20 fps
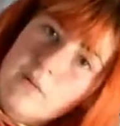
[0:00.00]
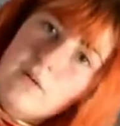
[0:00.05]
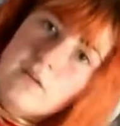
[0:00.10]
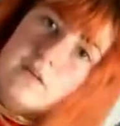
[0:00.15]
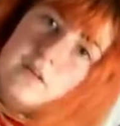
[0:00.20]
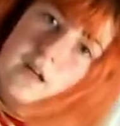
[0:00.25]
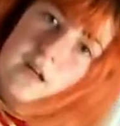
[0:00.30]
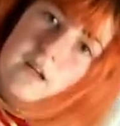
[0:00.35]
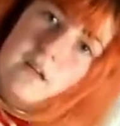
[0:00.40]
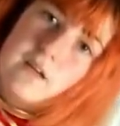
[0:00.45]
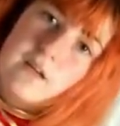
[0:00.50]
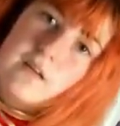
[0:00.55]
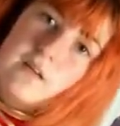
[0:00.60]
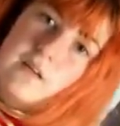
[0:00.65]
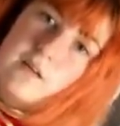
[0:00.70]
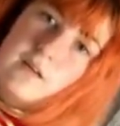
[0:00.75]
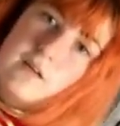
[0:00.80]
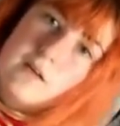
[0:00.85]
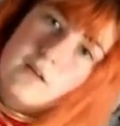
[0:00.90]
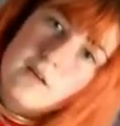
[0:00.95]
do I stand?
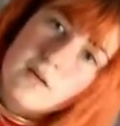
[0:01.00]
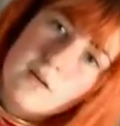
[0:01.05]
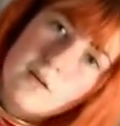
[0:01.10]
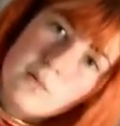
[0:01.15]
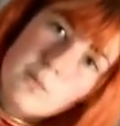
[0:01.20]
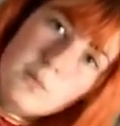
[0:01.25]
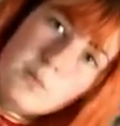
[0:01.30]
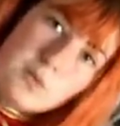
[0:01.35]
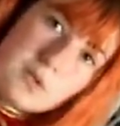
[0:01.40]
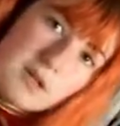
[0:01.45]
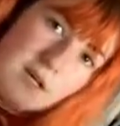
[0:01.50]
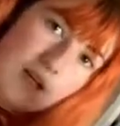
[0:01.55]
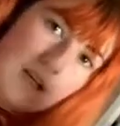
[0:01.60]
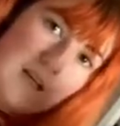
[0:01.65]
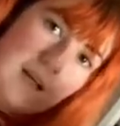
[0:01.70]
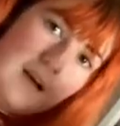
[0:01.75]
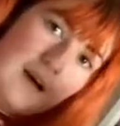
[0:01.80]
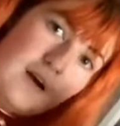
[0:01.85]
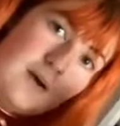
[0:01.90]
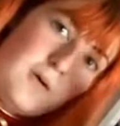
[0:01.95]
We'll stand
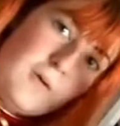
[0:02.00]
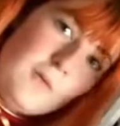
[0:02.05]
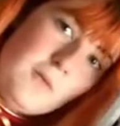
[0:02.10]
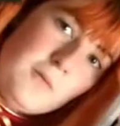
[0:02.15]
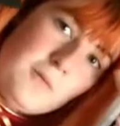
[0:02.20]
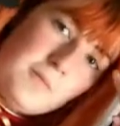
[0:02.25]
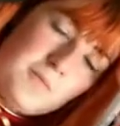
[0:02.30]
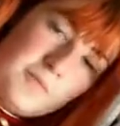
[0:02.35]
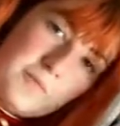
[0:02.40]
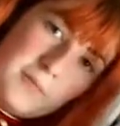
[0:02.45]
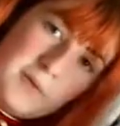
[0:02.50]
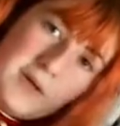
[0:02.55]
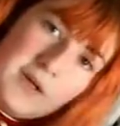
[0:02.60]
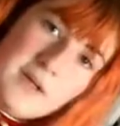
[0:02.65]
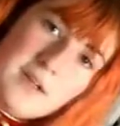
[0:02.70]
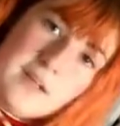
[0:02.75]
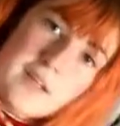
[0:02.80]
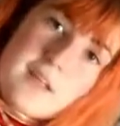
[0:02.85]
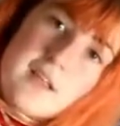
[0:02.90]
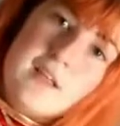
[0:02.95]
here. Cool.
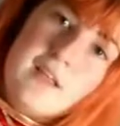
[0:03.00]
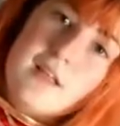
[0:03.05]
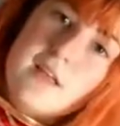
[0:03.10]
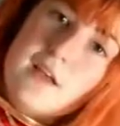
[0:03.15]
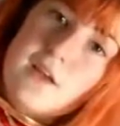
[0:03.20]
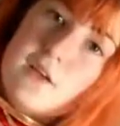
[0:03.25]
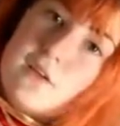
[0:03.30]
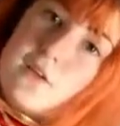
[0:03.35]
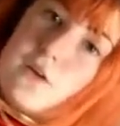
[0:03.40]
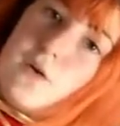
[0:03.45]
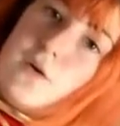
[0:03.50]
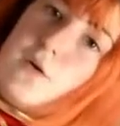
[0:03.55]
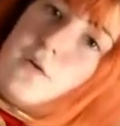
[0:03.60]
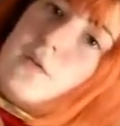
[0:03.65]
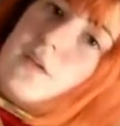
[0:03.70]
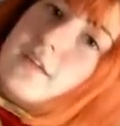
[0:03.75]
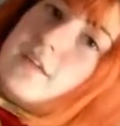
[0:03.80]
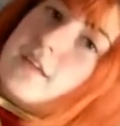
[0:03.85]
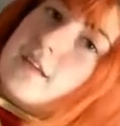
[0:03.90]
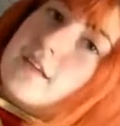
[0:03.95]
Works. So
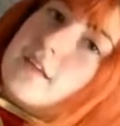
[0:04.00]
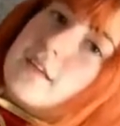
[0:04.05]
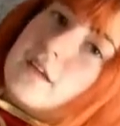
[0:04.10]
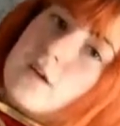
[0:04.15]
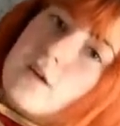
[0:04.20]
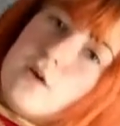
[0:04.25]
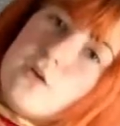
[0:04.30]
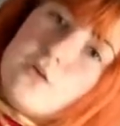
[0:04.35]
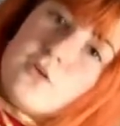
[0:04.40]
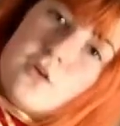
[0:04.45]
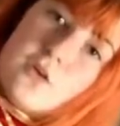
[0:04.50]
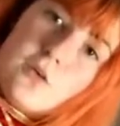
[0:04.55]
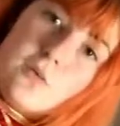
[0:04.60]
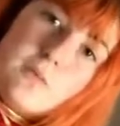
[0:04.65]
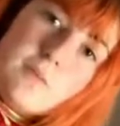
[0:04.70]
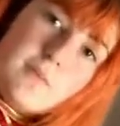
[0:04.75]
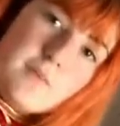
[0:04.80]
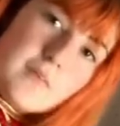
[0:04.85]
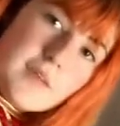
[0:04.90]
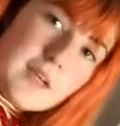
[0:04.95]
this is the
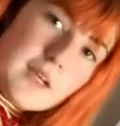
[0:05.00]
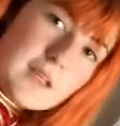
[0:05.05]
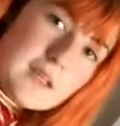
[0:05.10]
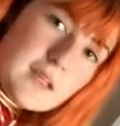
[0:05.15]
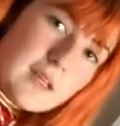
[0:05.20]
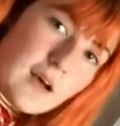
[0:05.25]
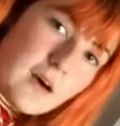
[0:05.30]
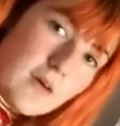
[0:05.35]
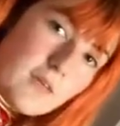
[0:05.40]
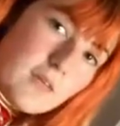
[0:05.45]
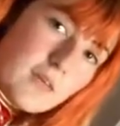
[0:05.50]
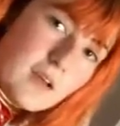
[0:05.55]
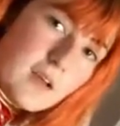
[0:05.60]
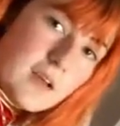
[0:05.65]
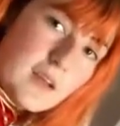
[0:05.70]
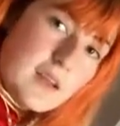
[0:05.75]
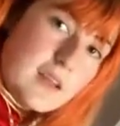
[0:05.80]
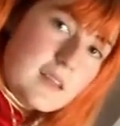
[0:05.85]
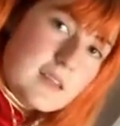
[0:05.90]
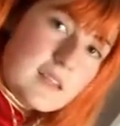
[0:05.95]
costume itself.
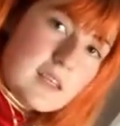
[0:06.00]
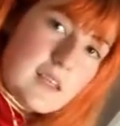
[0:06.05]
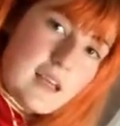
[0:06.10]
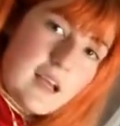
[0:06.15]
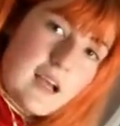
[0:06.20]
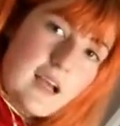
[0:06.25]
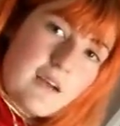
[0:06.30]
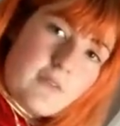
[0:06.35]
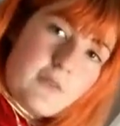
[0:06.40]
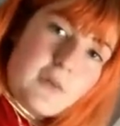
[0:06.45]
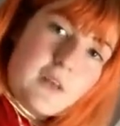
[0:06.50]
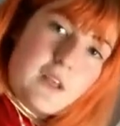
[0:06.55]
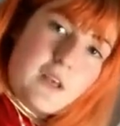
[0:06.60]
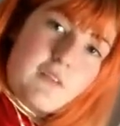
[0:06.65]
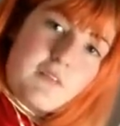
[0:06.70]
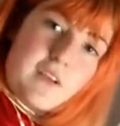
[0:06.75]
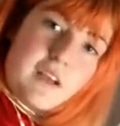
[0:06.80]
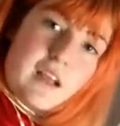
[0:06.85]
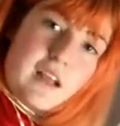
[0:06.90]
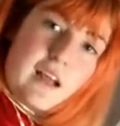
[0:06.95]
See, I haven't really
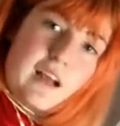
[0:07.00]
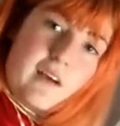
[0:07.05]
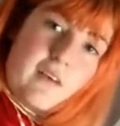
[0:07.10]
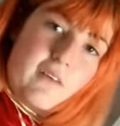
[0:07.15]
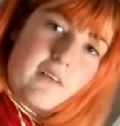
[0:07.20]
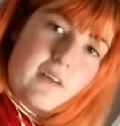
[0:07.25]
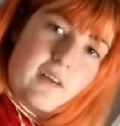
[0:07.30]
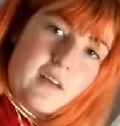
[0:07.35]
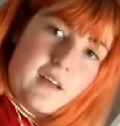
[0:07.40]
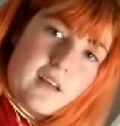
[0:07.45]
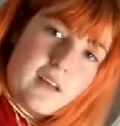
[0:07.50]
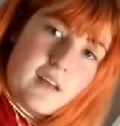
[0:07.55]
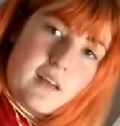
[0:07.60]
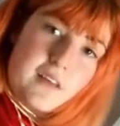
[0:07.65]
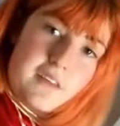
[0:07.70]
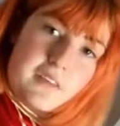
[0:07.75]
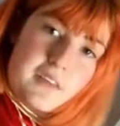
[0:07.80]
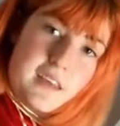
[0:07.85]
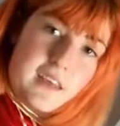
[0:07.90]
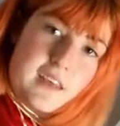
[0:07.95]
figured out
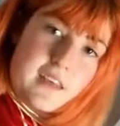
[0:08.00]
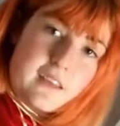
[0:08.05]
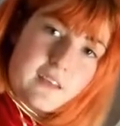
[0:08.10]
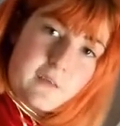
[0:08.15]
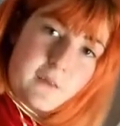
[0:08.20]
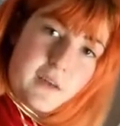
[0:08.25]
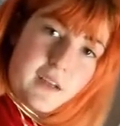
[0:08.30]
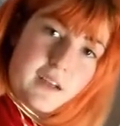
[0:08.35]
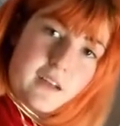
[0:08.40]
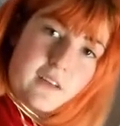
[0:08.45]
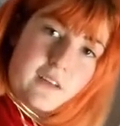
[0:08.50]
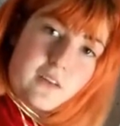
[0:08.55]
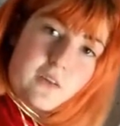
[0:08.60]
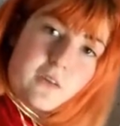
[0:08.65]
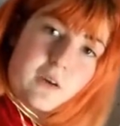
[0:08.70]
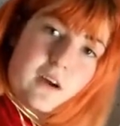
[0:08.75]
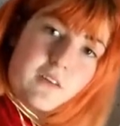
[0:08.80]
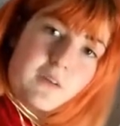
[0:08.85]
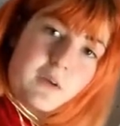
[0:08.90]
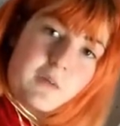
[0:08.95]
these weird
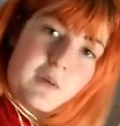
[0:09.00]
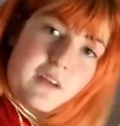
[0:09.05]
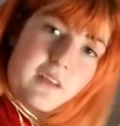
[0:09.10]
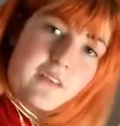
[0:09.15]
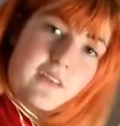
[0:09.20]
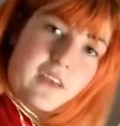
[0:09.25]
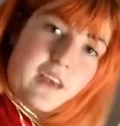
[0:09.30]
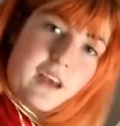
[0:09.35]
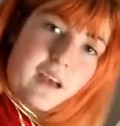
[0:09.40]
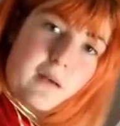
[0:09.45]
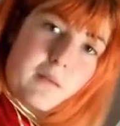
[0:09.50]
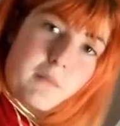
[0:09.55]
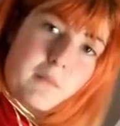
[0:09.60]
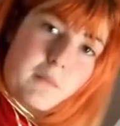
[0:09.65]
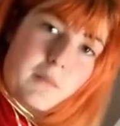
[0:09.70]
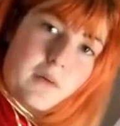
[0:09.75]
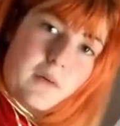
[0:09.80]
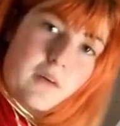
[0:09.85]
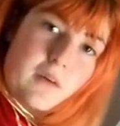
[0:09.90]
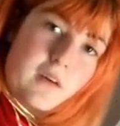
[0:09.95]
strappy bits yet,
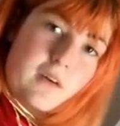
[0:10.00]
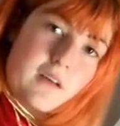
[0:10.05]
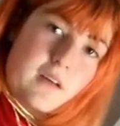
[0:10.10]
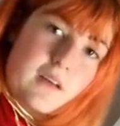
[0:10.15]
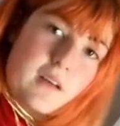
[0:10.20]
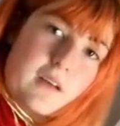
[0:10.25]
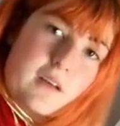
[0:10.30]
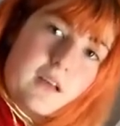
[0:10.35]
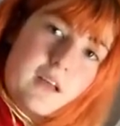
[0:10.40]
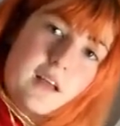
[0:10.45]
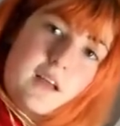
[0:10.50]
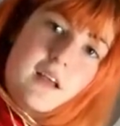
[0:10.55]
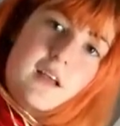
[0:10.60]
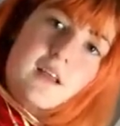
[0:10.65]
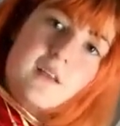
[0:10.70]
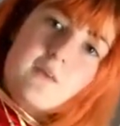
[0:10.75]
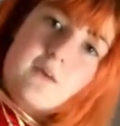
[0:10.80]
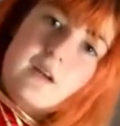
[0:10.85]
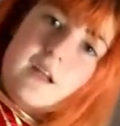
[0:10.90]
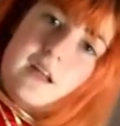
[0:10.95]
but...
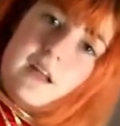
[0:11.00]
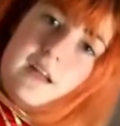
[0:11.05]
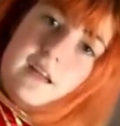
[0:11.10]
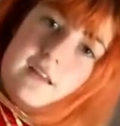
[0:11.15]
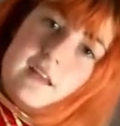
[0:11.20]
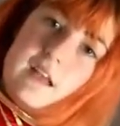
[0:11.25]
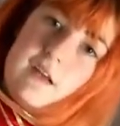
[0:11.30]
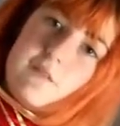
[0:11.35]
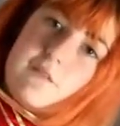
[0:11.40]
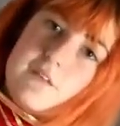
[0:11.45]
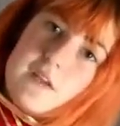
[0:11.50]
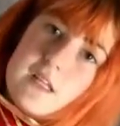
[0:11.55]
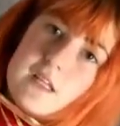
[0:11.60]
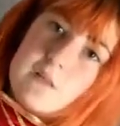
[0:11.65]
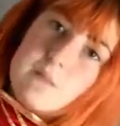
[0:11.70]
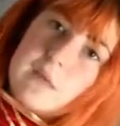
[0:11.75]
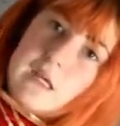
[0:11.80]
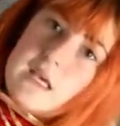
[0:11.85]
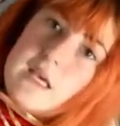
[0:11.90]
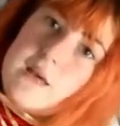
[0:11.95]
what it is. It fits
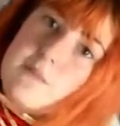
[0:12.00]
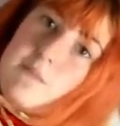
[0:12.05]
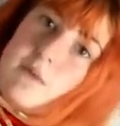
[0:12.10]
me